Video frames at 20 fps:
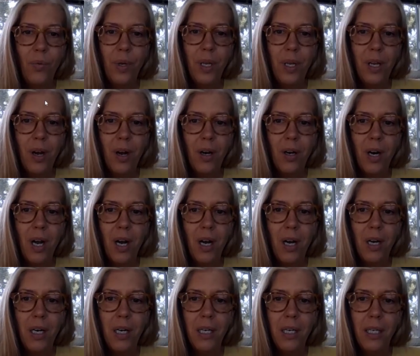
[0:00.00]
we are
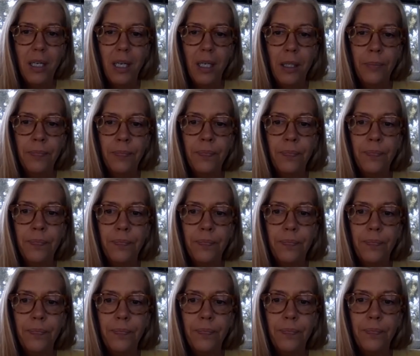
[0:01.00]
on
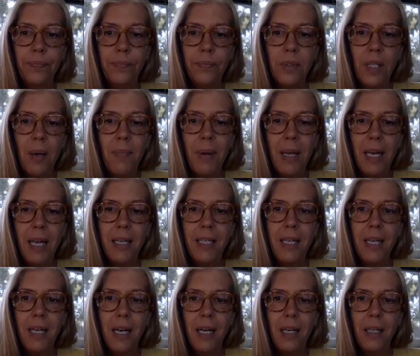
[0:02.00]
a main
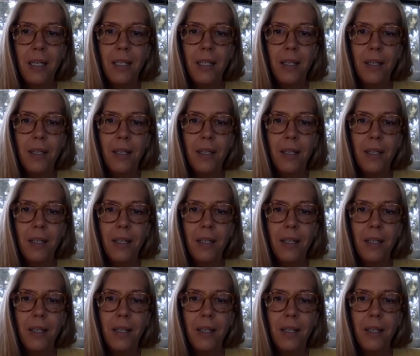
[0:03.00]
idea.